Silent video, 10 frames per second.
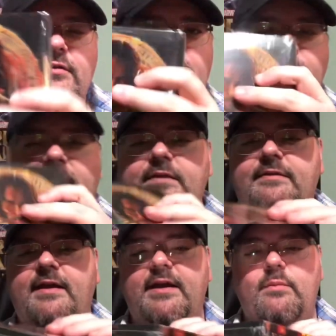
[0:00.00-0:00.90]
or something
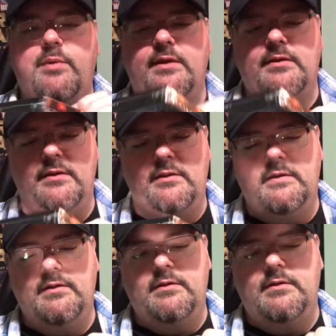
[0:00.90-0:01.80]
inside, but
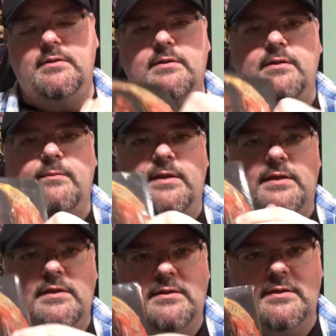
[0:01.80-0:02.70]
let me
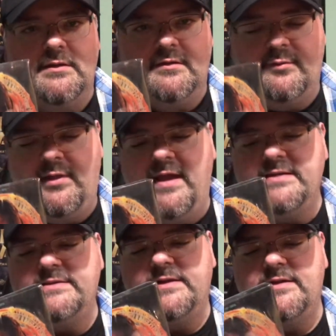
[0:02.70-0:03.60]
get this
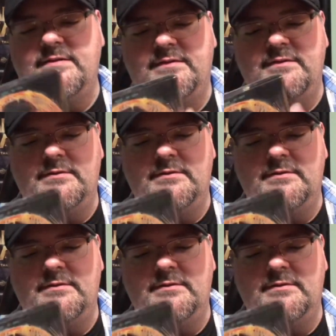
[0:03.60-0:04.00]
plastic off.